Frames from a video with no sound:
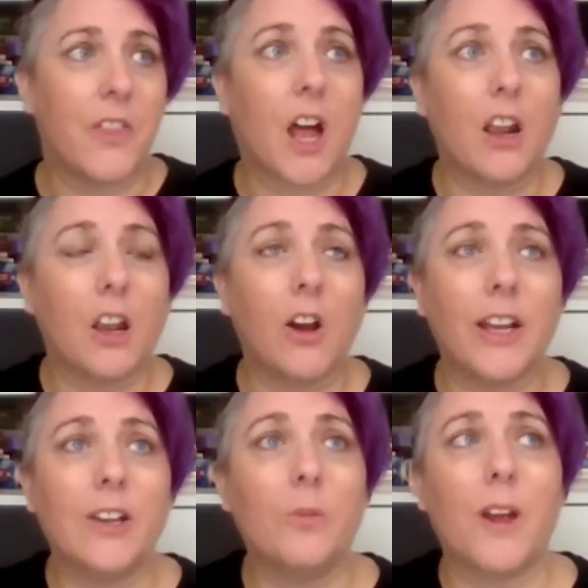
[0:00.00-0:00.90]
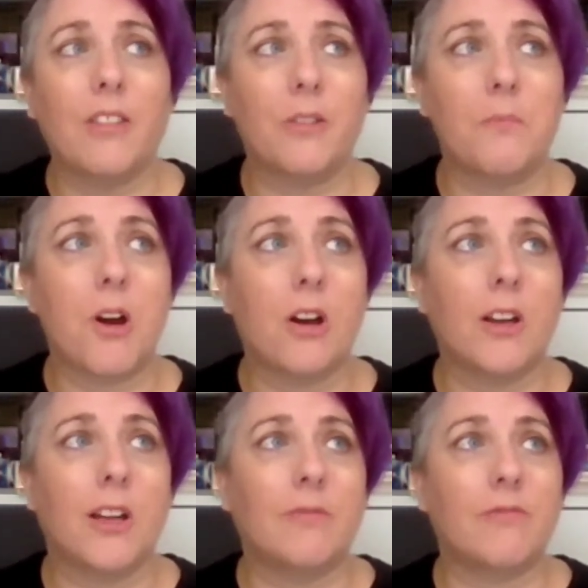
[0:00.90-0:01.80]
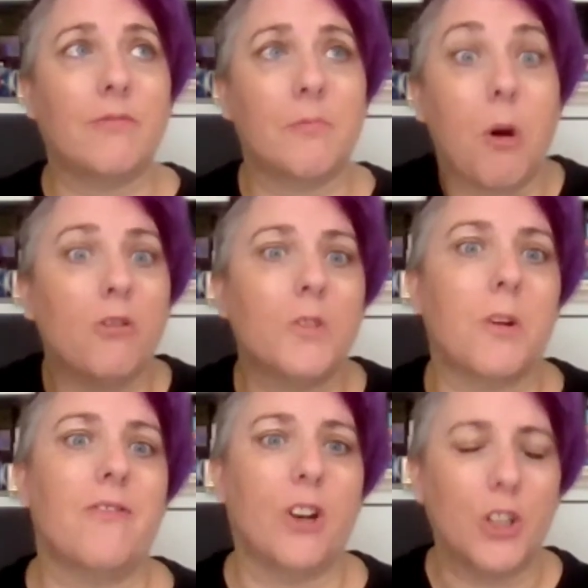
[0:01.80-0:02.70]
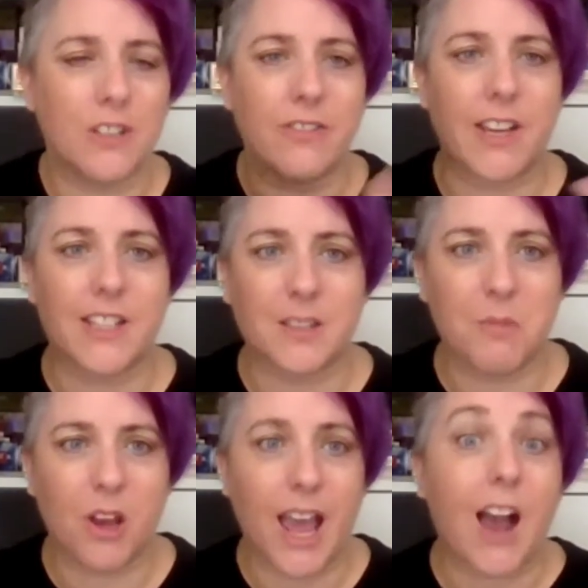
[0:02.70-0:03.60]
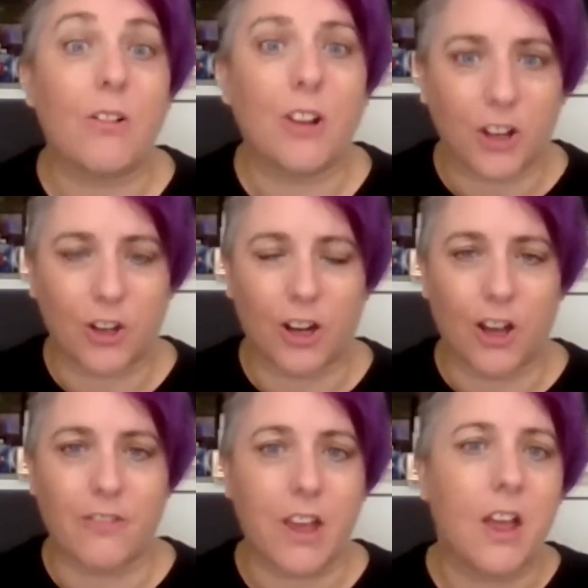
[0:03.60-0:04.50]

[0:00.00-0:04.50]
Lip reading: align with my morals, my philosophies, and my outlook on life.